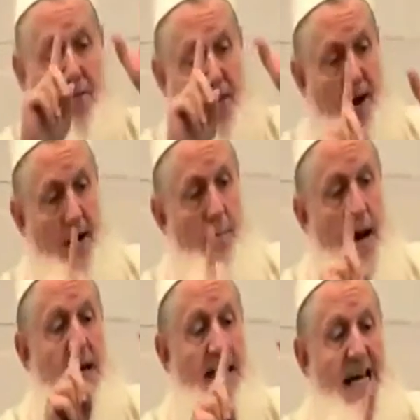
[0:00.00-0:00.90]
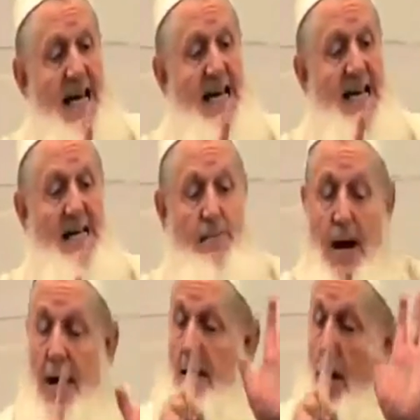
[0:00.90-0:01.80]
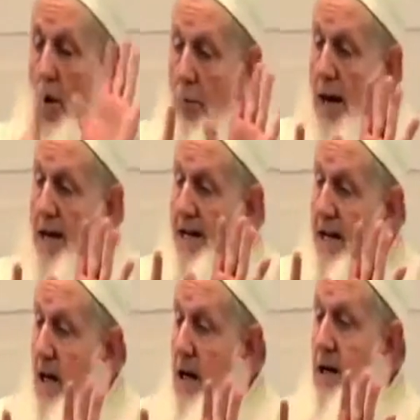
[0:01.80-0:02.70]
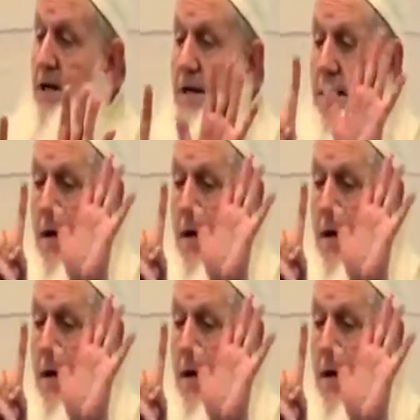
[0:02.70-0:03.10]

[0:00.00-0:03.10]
that are mandated by Almighty God,